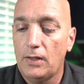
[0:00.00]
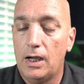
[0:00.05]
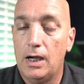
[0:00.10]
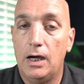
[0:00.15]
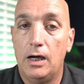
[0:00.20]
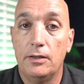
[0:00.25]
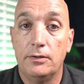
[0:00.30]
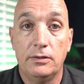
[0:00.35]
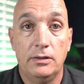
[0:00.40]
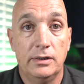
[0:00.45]

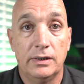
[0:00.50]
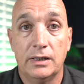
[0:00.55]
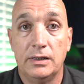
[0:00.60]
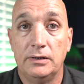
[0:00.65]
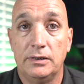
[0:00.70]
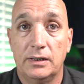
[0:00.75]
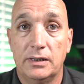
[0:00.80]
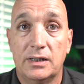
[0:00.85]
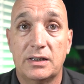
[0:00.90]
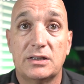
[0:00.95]

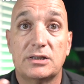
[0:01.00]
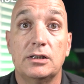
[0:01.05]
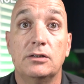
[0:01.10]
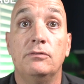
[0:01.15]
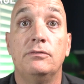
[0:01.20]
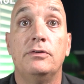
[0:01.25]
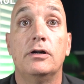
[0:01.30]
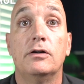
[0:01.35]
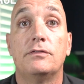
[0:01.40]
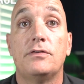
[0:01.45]
Again, like I said,
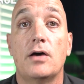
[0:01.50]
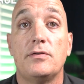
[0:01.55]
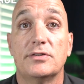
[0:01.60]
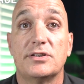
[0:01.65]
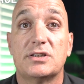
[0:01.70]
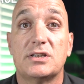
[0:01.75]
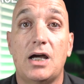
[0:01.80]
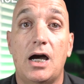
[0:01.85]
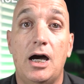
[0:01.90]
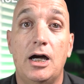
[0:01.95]
to verify the
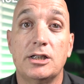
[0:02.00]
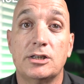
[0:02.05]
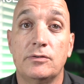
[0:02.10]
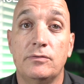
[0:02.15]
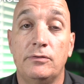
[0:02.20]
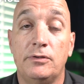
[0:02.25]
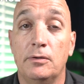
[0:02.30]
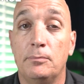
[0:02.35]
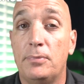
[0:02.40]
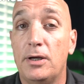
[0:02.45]
size
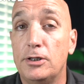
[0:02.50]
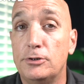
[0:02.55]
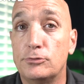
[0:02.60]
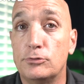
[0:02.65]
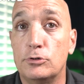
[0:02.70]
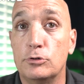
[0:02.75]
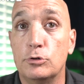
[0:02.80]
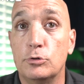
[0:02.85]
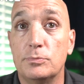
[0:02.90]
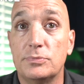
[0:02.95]
of the
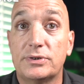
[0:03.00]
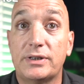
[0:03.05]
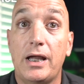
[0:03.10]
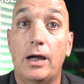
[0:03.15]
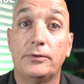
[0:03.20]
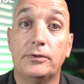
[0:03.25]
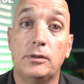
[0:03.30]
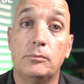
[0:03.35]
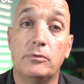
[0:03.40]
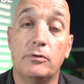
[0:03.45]
bedrooms,
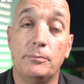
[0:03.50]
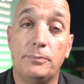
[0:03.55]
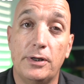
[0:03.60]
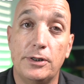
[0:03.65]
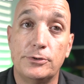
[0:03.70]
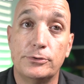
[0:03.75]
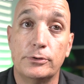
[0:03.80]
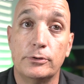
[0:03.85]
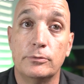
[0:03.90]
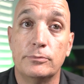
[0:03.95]
count the number of
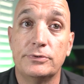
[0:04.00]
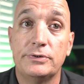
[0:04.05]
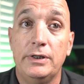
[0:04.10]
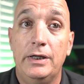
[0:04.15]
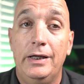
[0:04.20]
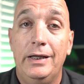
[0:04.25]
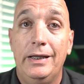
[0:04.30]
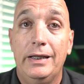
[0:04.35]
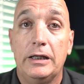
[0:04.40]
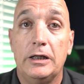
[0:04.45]
bedrooms.
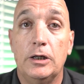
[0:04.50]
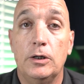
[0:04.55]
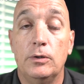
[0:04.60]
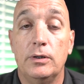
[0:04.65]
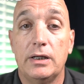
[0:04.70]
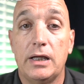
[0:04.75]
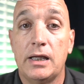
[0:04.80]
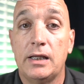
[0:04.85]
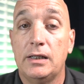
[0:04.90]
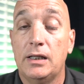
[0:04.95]

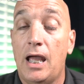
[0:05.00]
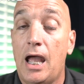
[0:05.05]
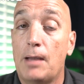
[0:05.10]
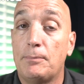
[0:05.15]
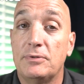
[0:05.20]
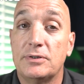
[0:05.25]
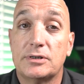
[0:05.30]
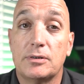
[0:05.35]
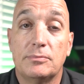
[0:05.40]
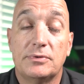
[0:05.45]
It
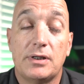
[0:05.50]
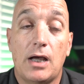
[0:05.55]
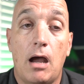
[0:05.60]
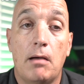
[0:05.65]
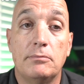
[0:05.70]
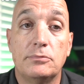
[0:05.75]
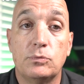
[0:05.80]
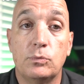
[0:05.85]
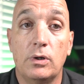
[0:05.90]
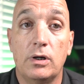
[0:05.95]
happens
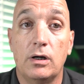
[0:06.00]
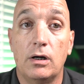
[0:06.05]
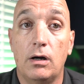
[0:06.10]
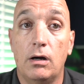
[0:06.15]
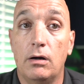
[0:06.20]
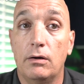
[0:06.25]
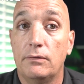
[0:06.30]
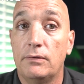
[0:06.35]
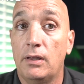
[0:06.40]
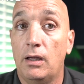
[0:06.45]
sometimes
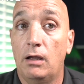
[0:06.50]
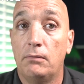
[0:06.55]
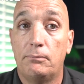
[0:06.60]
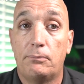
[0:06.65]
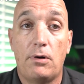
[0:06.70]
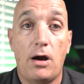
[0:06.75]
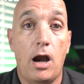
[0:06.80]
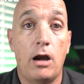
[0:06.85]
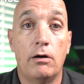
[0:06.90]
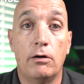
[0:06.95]
where that
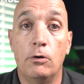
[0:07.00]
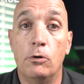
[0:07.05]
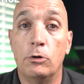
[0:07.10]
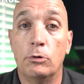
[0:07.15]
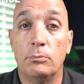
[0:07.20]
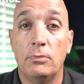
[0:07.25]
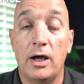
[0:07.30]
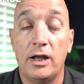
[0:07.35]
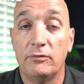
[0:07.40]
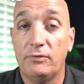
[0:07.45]
prior
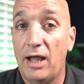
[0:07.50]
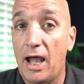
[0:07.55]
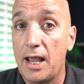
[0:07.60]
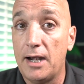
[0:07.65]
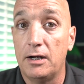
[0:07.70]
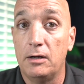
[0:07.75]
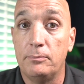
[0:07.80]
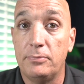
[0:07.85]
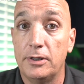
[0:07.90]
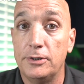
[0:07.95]
owner might have
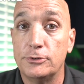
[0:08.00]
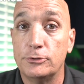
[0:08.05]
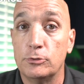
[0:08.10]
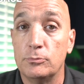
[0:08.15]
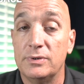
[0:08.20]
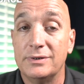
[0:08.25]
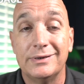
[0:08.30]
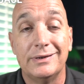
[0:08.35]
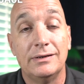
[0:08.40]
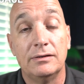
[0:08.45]
added a
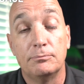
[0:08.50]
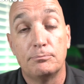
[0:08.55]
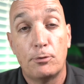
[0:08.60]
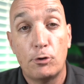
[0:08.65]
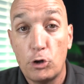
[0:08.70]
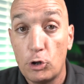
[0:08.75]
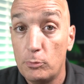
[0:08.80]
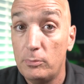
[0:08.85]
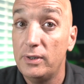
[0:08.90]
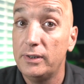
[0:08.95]
bedroom and didn't
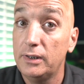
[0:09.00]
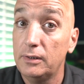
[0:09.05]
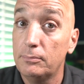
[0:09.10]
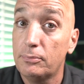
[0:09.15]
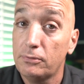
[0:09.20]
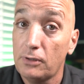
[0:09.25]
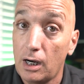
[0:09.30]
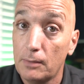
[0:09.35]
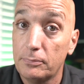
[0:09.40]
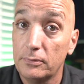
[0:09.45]
permit it
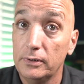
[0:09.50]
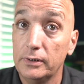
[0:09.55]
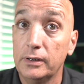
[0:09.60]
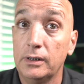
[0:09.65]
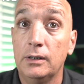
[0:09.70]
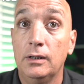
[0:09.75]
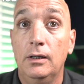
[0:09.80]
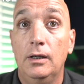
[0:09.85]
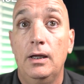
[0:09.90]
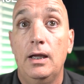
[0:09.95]

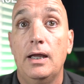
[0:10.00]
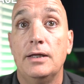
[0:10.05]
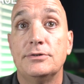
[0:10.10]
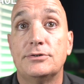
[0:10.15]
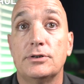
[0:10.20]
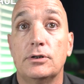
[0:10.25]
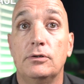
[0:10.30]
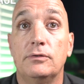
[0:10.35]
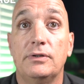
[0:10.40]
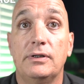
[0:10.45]
properly, and
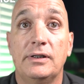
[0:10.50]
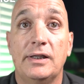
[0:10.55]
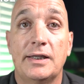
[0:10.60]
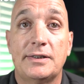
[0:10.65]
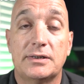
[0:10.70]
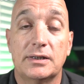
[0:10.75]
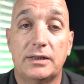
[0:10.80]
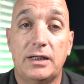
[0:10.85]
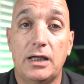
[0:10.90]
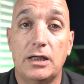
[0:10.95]
so
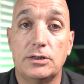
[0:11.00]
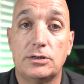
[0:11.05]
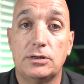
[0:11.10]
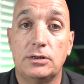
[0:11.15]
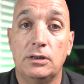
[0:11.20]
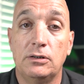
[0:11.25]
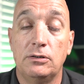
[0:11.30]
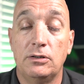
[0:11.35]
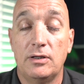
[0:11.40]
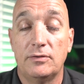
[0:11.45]
that's the case.
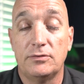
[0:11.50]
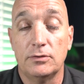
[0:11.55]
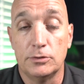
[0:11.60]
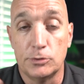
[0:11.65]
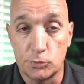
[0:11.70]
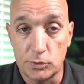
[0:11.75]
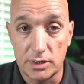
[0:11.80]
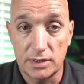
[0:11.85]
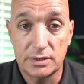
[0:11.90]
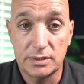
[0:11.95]
You have to
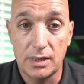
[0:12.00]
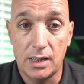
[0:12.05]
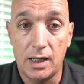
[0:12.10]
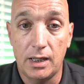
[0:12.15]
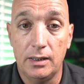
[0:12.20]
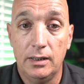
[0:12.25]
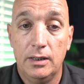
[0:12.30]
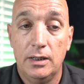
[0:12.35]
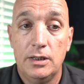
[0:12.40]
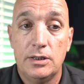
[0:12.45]
address
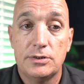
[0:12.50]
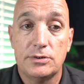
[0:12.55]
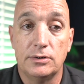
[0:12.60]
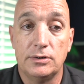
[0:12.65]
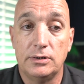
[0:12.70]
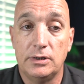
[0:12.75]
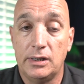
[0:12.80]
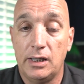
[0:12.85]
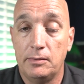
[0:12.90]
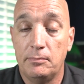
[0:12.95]
that so
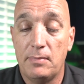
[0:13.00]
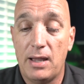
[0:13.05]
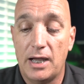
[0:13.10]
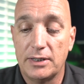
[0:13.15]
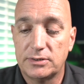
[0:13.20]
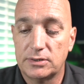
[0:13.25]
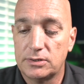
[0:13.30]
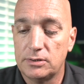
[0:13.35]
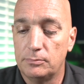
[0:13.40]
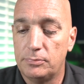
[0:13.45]
that they
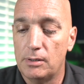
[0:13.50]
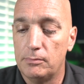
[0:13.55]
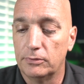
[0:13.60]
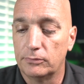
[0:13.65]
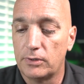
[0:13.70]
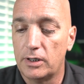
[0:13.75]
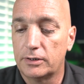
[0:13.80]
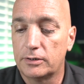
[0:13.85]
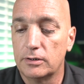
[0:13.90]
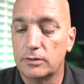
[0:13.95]
match it to the
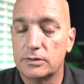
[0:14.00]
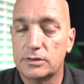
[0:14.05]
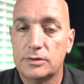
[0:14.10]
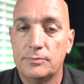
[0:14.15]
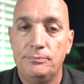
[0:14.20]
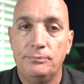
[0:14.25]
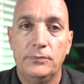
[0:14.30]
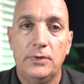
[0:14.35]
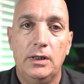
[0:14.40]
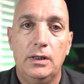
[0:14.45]
public
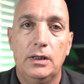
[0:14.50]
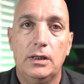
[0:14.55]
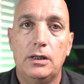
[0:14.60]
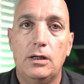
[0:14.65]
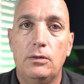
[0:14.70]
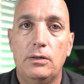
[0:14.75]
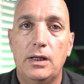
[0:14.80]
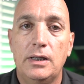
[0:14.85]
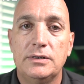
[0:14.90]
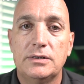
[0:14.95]
records.
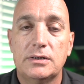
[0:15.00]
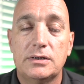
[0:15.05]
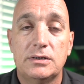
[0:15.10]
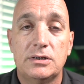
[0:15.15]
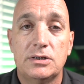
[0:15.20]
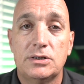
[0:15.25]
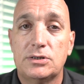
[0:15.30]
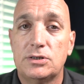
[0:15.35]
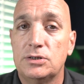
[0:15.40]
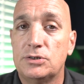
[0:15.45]
And
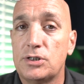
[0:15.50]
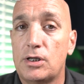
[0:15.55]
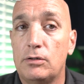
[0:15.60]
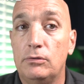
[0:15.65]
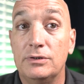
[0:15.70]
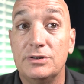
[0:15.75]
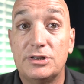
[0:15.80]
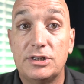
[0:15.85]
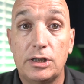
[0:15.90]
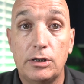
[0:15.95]
just a
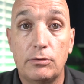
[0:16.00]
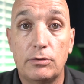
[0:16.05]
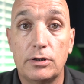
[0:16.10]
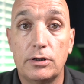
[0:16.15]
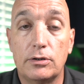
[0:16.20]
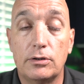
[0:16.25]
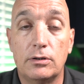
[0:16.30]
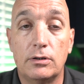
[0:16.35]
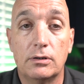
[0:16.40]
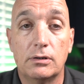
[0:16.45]
general
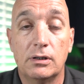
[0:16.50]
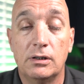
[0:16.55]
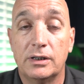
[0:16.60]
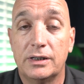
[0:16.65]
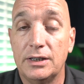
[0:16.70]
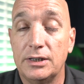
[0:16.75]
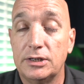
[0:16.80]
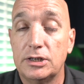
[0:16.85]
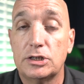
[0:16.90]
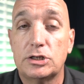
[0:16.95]
interior
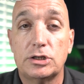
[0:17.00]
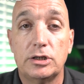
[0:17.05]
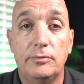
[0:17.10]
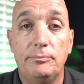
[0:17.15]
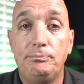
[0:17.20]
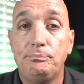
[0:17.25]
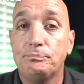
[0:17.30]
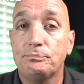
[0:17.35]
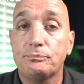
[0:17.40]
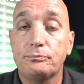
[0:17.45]

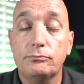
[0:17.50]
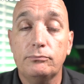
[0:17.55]
condition.